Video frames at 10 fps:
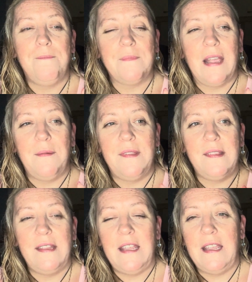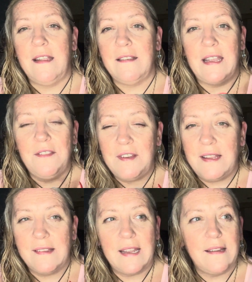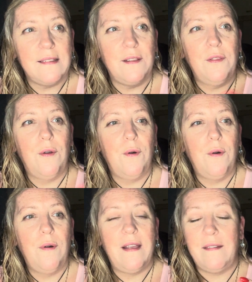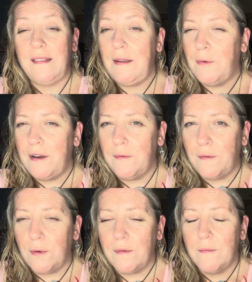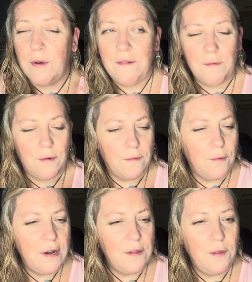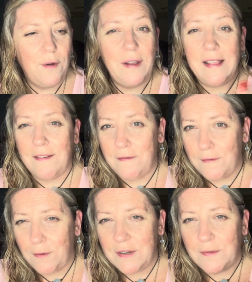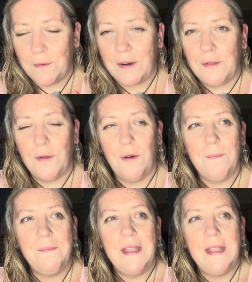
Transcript: I would see 936 a lot, I see 144 a lot, 1144 a lot,